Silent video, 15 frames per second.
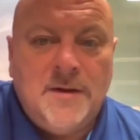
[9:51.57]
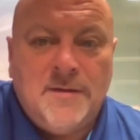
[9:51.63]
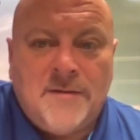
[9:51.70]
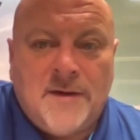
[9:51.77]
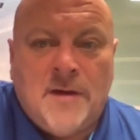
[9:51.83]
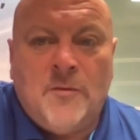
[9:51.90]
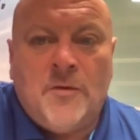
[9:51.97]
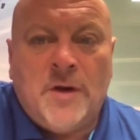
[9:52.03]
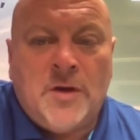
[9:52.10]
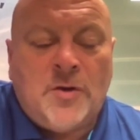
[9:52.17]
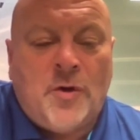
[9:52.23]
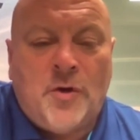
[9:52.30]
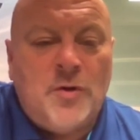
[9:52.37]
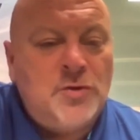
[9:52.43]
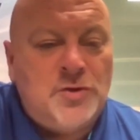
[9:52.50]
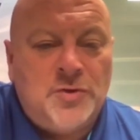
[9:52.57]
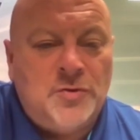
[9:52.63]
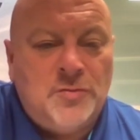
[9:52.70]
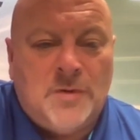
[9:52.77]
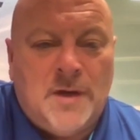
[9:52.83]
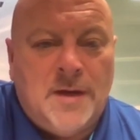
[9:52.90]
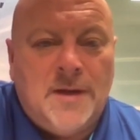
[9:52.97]
So I want to encourage
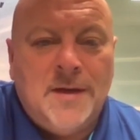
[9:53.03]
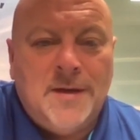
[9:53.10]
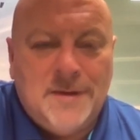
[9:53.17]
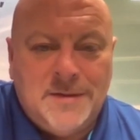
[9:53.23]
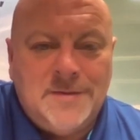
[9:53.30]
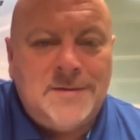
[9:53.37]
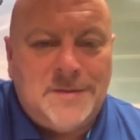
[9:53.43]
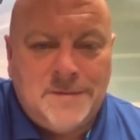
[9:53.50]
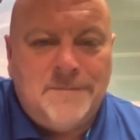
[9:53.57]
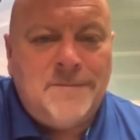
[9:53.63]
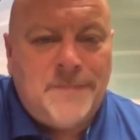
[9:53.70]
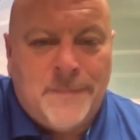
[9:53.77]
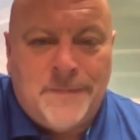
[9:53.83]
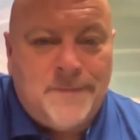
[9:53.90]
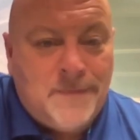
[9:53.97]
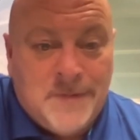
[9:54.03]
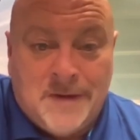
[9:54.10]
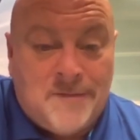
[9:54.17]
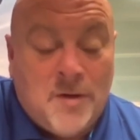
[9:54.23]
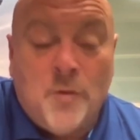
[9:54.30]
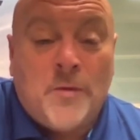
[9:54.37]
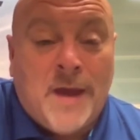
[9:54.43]
you. Uh, to,
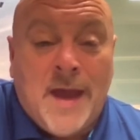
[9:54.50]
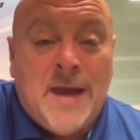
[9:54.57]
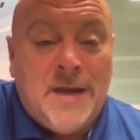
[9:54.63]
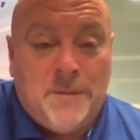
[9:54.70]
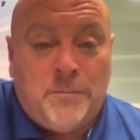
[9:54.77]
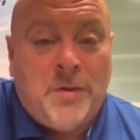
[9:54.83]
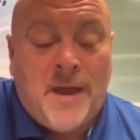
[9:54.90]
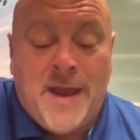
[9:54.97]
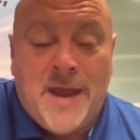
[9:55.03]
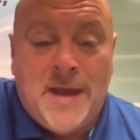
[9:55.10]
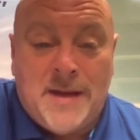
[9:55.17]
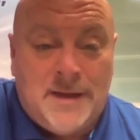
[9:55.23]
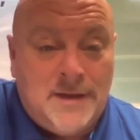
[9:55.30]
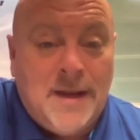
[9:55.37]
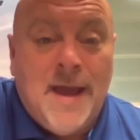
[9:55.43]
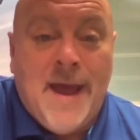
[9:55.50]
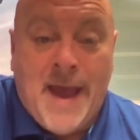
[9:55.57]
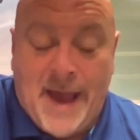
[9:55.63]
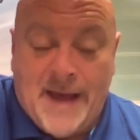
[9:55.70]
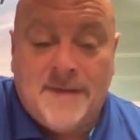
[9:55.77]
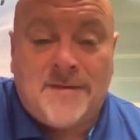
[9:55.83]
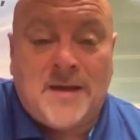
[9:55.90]
it's okay to plan and
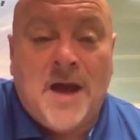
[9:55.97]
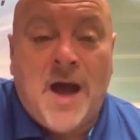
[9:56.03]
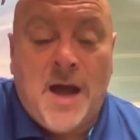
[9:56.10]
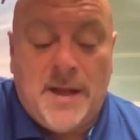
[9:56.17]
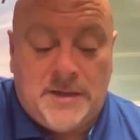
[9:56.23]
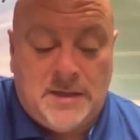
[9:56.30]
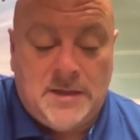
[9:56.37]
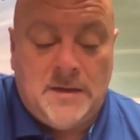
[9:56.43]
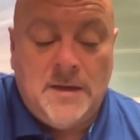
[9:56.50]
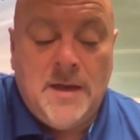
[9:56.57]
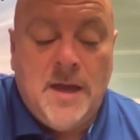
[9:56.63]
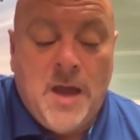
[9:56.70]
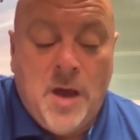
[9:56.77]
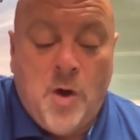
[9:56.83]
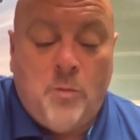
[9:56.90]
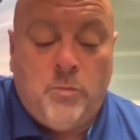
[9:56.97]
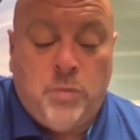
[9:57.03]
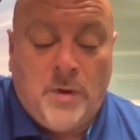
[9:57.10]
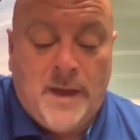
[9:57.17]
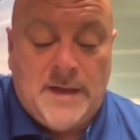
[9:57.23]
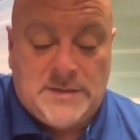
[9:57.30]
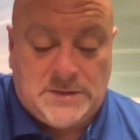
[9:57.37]
ask God to help
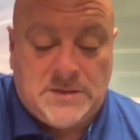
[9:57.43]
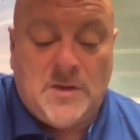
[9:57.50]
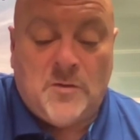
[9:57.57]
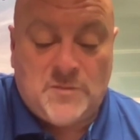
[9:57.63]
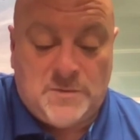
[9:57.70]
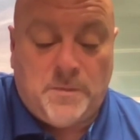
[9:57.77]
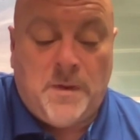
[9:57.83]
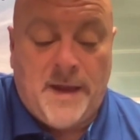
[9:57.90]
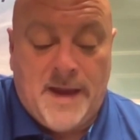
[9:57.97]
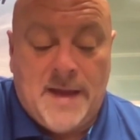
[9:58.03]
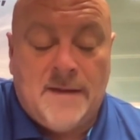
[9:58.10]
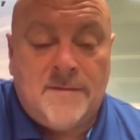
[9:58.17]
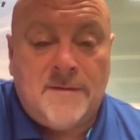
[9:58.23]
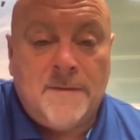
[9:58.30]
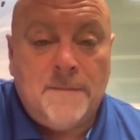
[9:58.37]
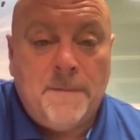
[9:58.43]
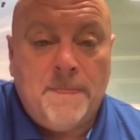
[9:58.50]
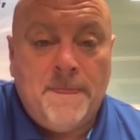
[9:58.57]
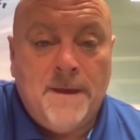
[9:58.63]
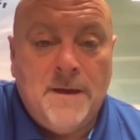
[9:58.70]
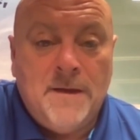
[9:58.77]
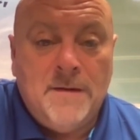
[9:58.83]
bless those plans.
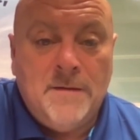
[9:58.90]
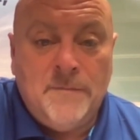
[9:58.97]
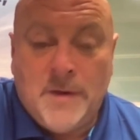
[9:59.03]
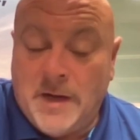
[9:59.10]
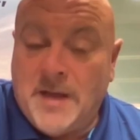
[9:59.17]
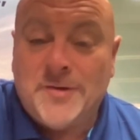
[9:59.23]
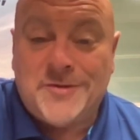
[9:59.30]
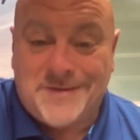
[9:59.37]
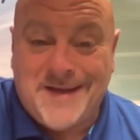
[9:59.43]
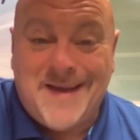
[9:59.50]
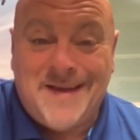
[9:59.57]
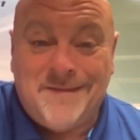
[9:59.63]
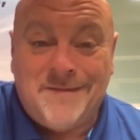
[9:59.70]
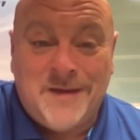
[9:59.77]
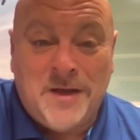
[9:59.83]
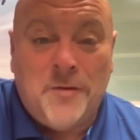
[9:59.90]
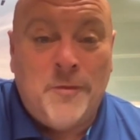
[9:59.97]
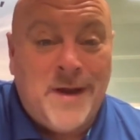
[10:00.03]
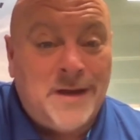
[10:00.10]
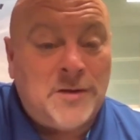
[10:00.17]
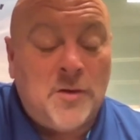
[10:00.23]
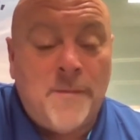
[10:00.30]
But understand, you know,
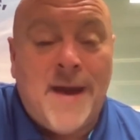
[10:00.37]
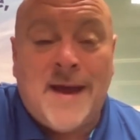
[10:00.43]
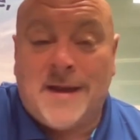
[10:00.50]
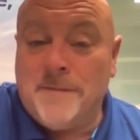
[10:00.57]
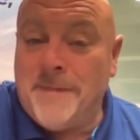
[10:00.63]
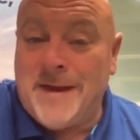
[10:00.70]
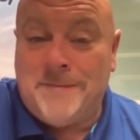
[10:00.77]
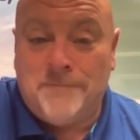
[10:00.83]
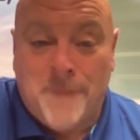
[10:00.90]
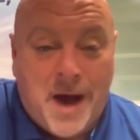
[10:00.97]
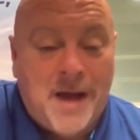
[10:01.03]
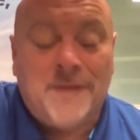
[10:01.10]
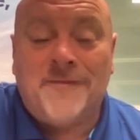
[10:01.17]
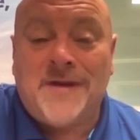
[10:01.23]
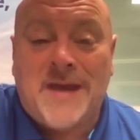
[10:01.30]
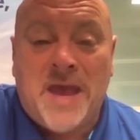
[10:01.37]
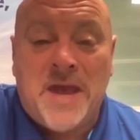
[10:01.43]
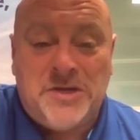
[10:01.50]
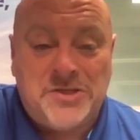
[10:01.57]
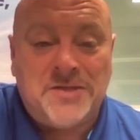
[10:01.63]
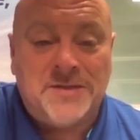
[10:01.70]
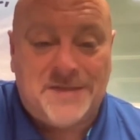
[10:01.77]
we have to go back and make
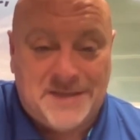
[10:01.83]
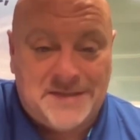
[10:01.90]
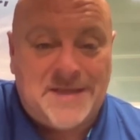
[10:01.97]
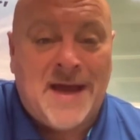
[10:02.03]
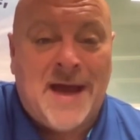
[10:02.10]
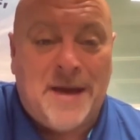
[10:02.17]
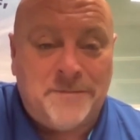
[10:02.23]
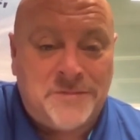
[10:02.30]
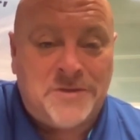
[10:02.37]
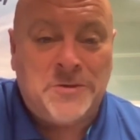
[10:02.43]
modifications at time